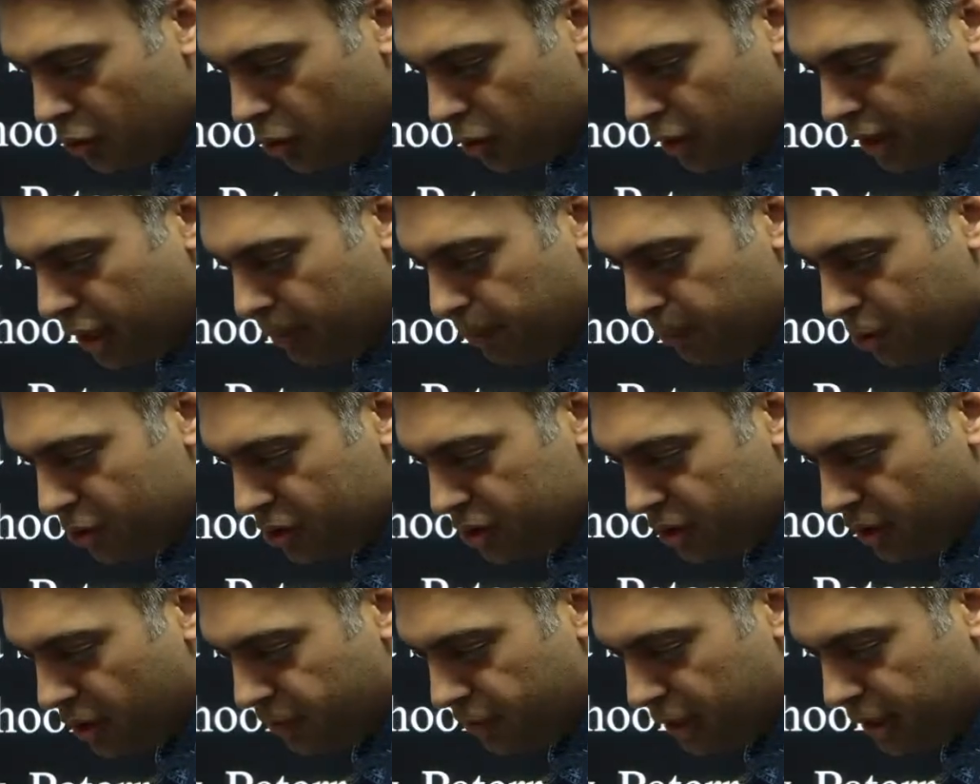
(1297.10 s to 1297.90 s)
You can
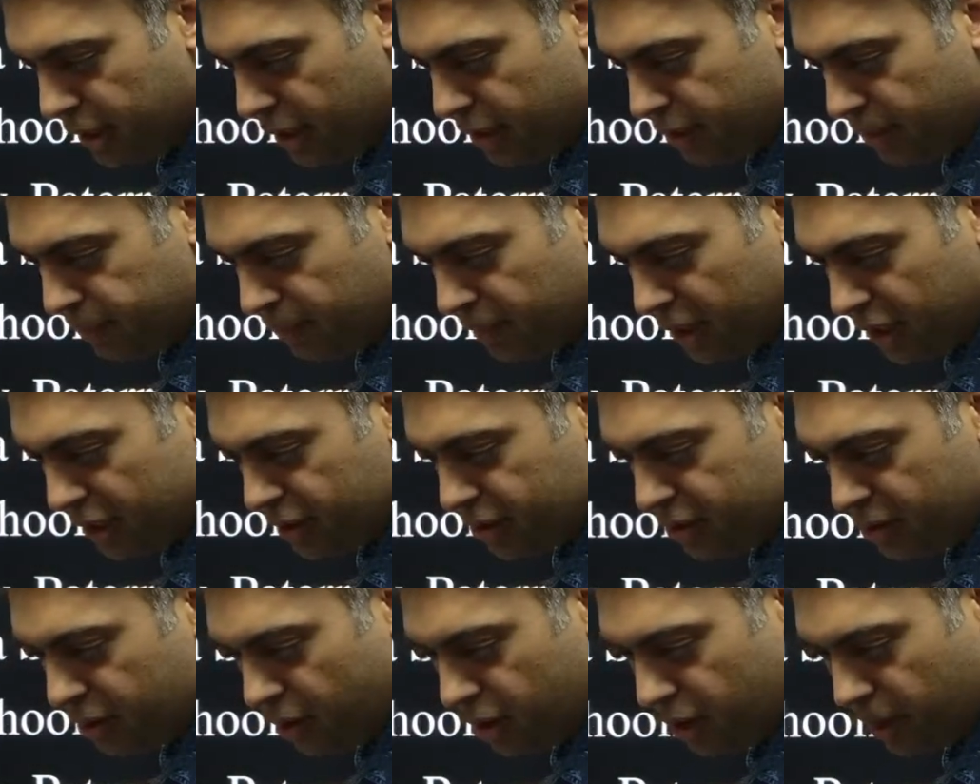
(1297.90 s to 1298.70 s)
proceed for it.
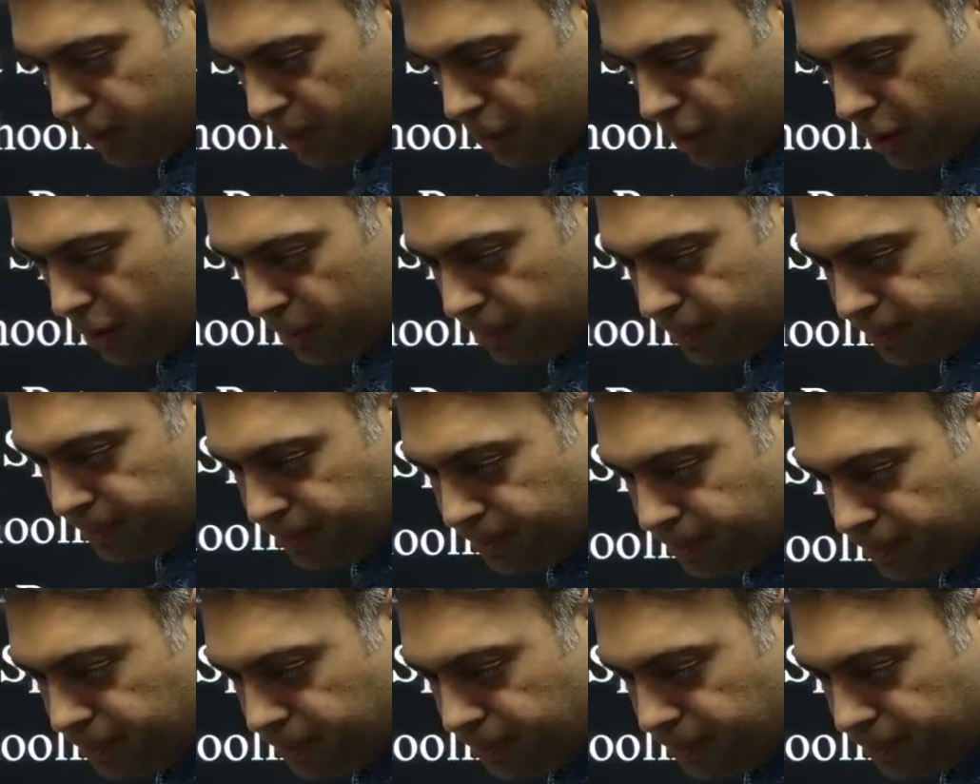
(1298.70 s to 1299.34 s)
It's not a problem.